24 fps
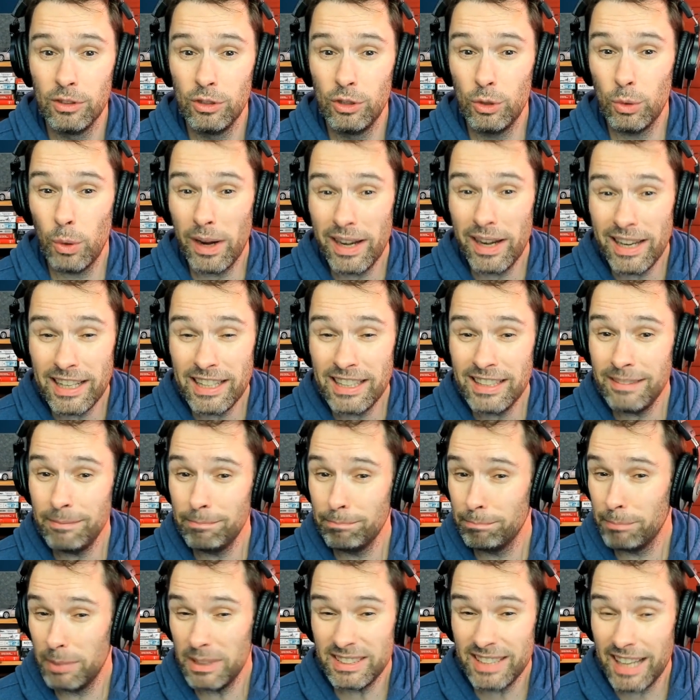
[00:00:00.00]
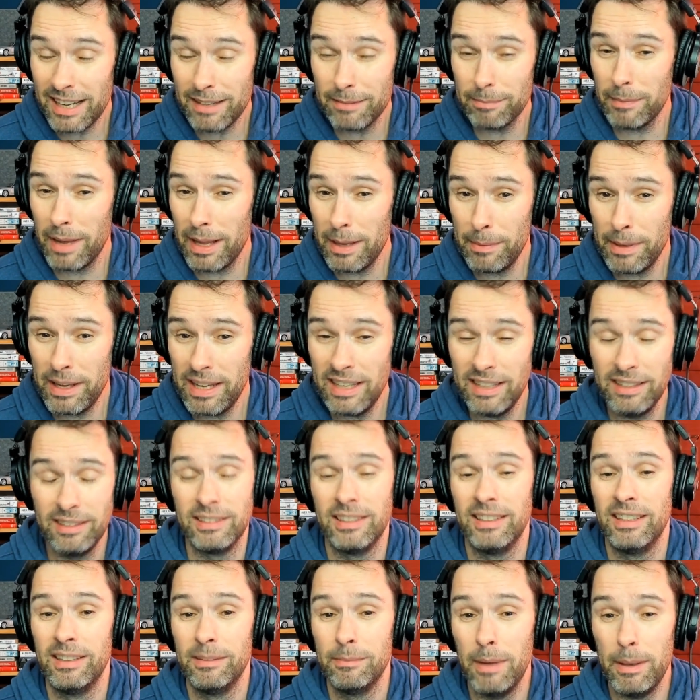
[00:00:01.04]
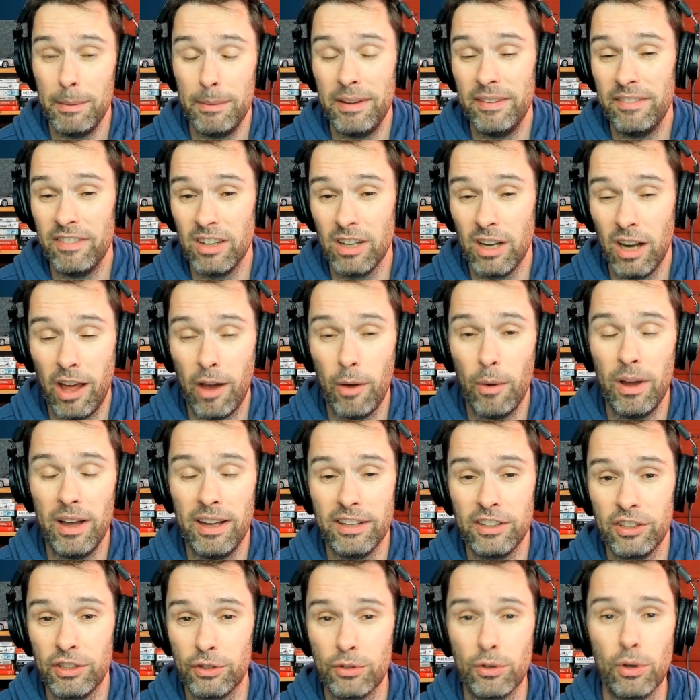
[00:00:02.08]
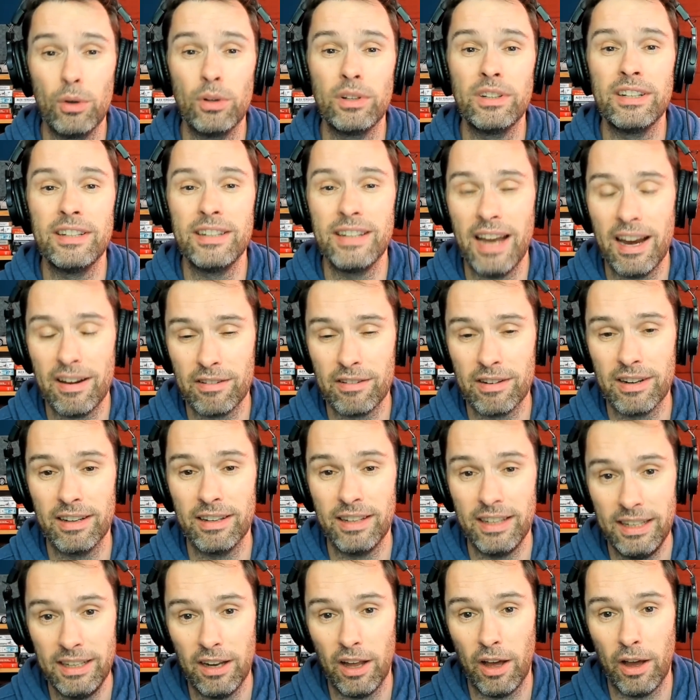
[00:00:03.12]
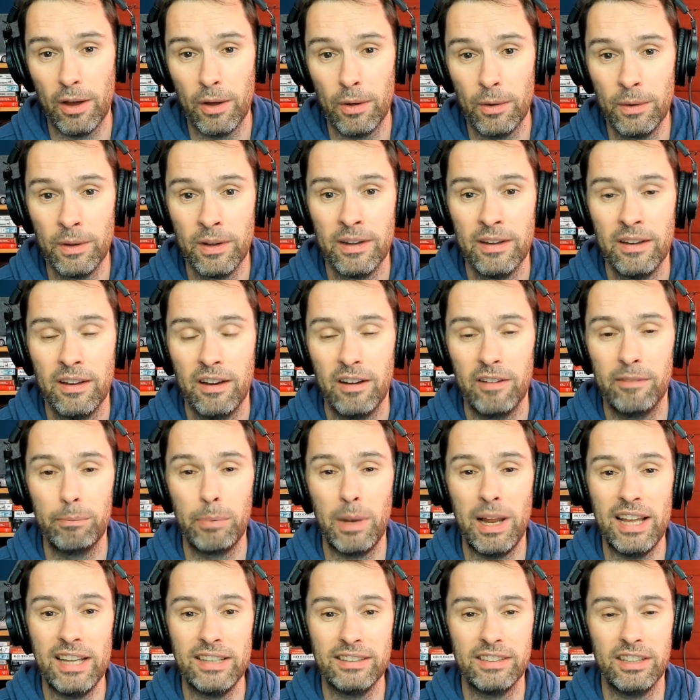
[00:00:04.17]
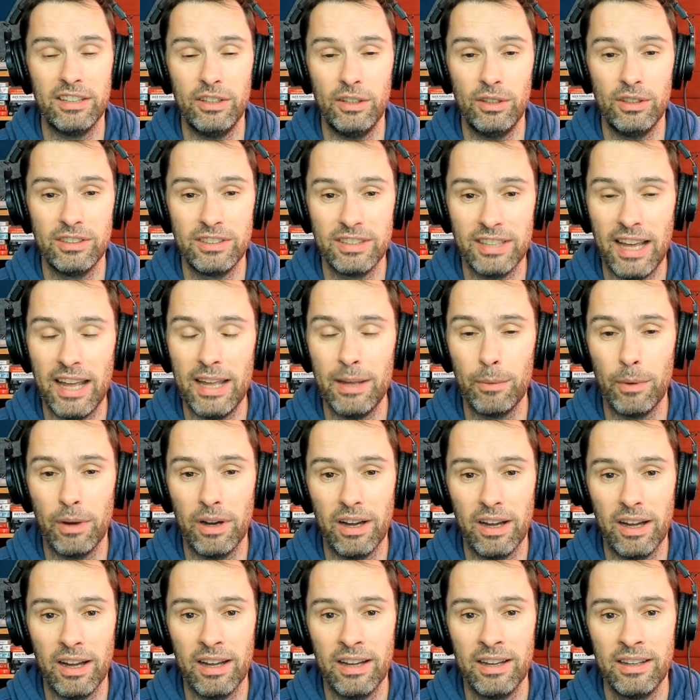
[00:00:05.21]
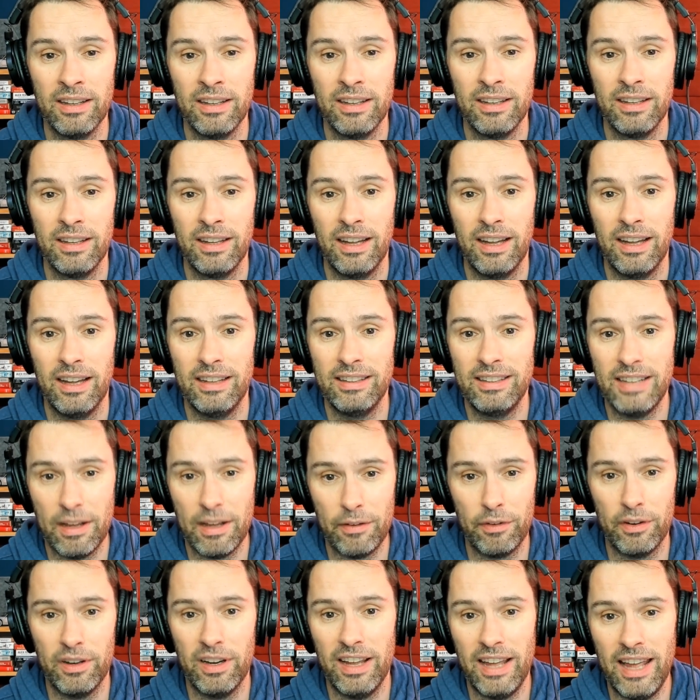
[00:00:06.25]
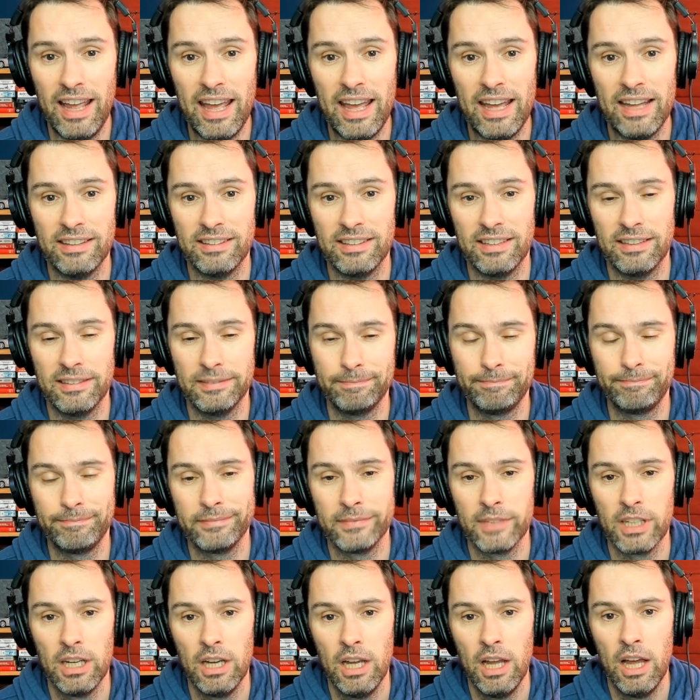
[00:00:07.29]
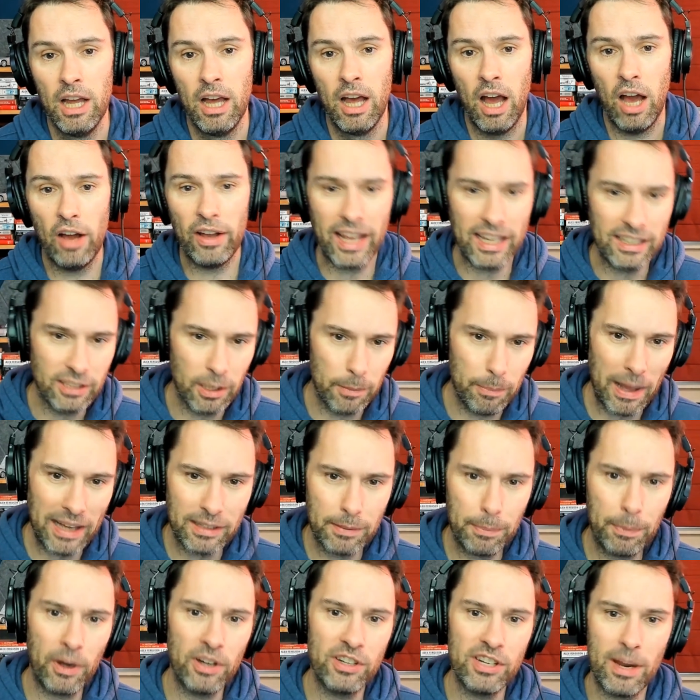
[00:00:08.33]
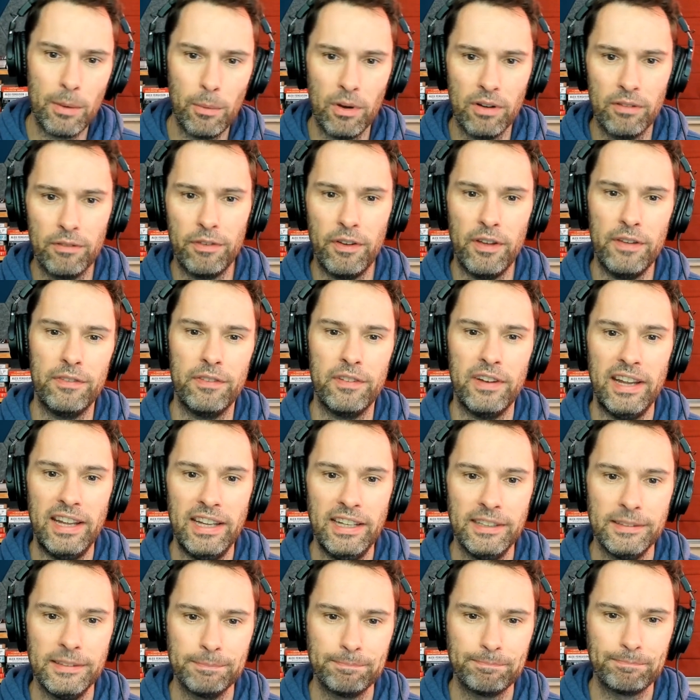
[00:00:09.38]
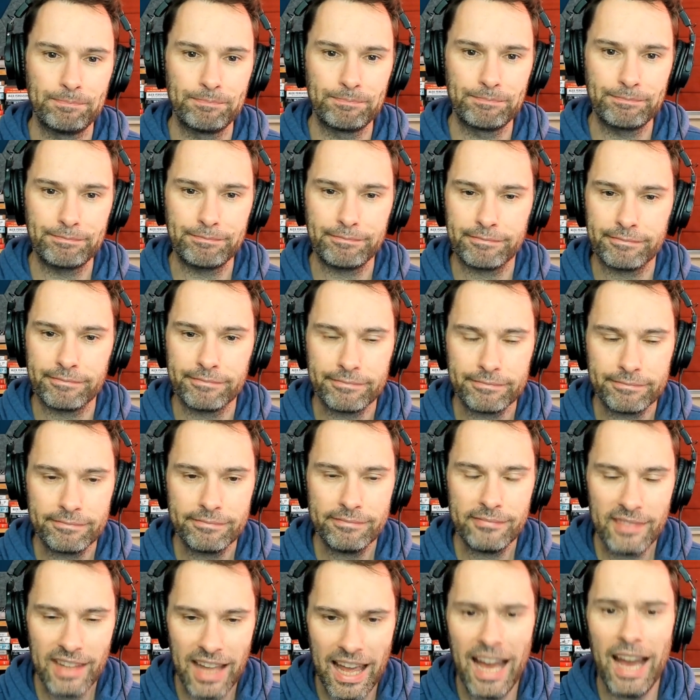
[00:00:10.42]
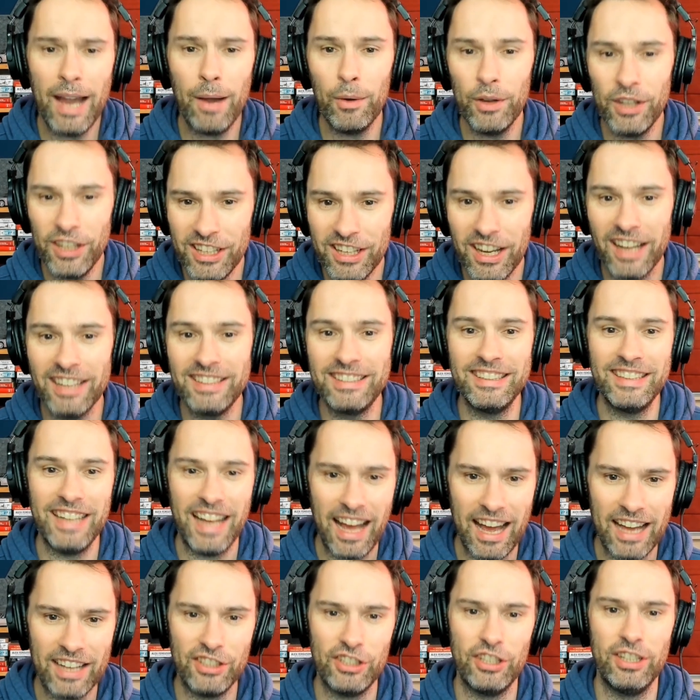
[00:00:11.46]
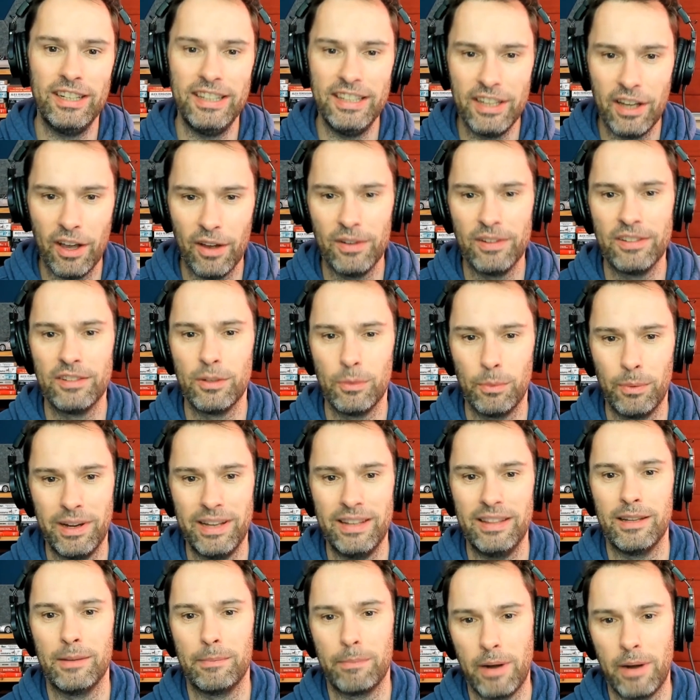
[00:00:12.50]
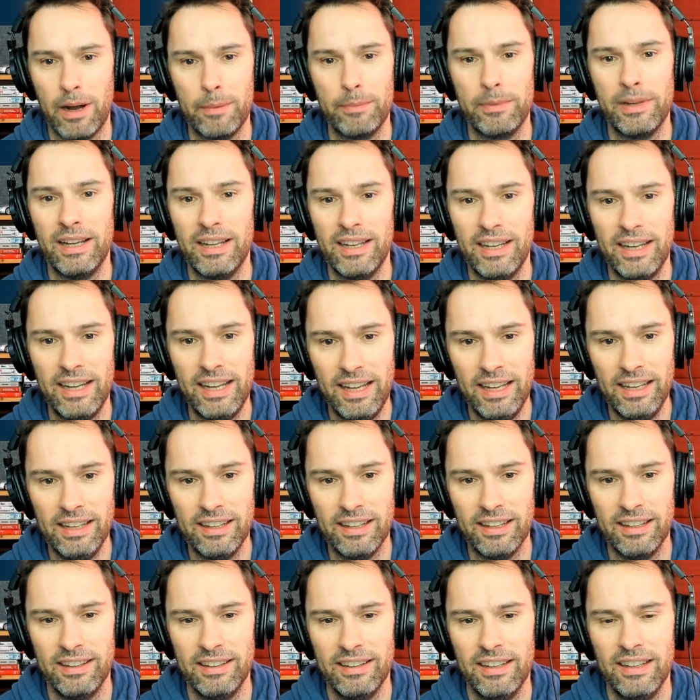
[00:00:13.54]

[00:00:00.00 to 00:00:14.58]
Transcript: 20% maybe even lower, extraordinarily low, of players that you'd say were a definite hit. Okay, so back to Project 150. How are United actually going to win the Premier League